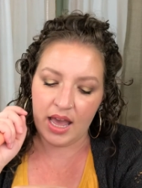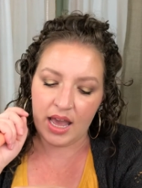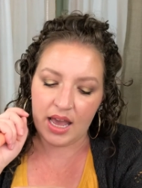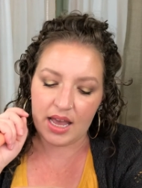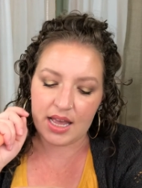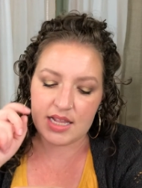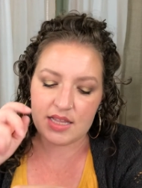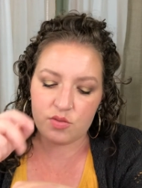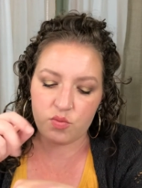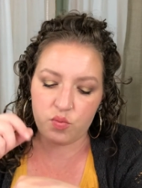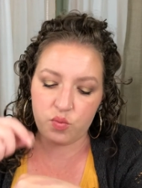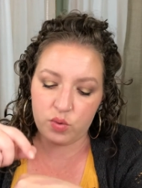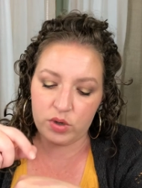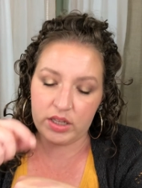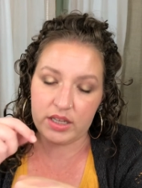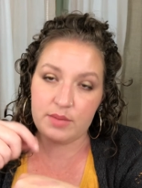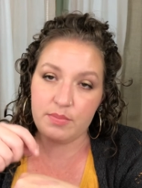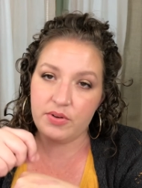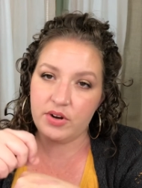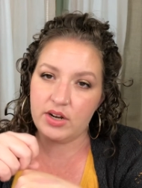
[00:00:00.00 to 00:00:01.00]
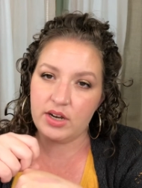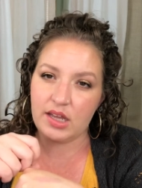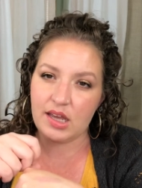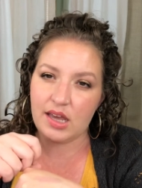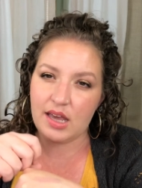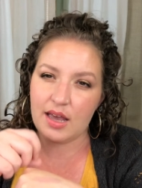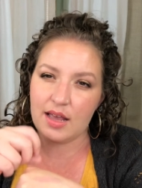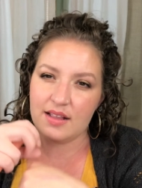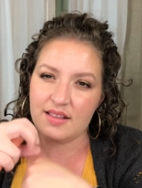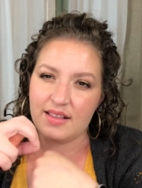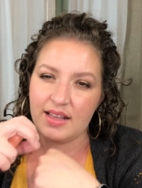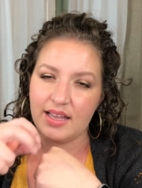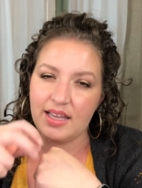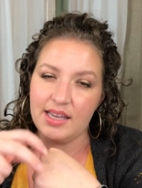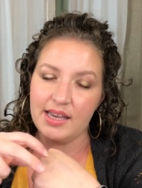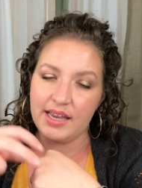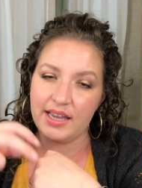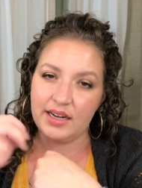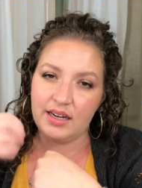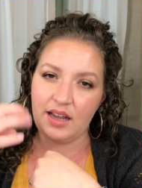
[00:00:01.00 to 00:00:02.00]
It's really pretty. It's
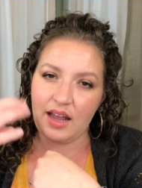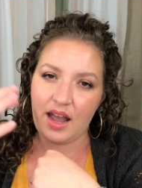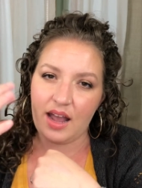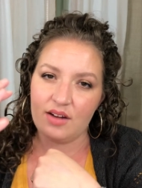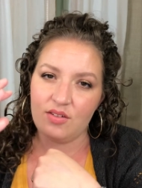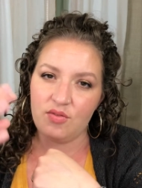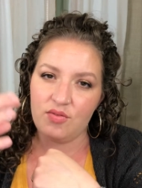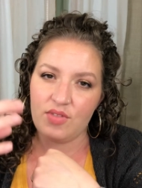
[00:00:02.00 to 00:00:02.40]
again kind of